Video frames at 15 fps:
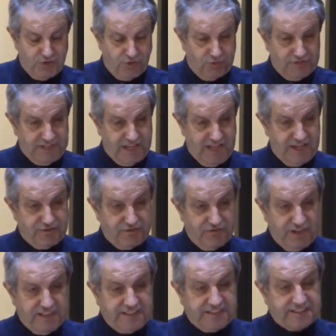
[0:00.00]
Don't take
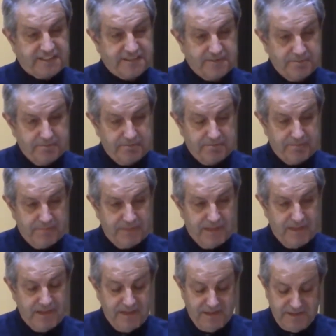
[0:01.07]
risks.
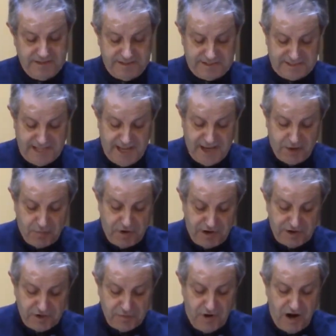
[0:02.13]
Stay
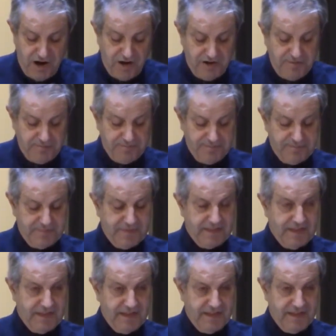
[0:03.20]
where you are,
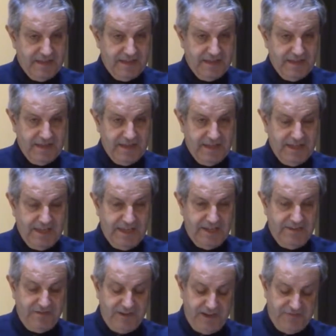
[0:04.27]

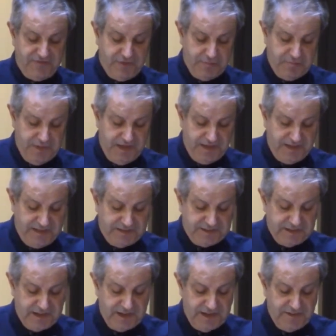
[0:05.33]
even if it
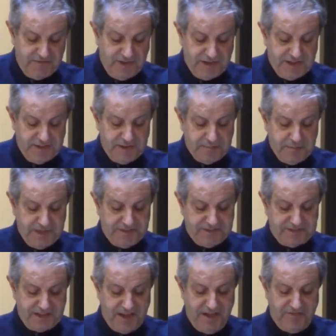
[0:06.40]
means living in the
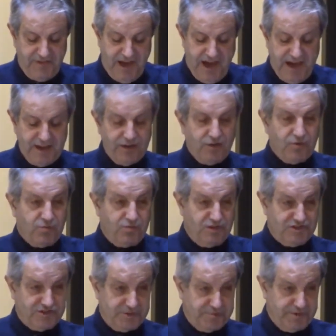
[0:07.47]
midst of idol
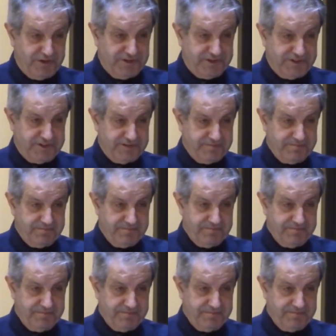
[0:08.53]
worshipers.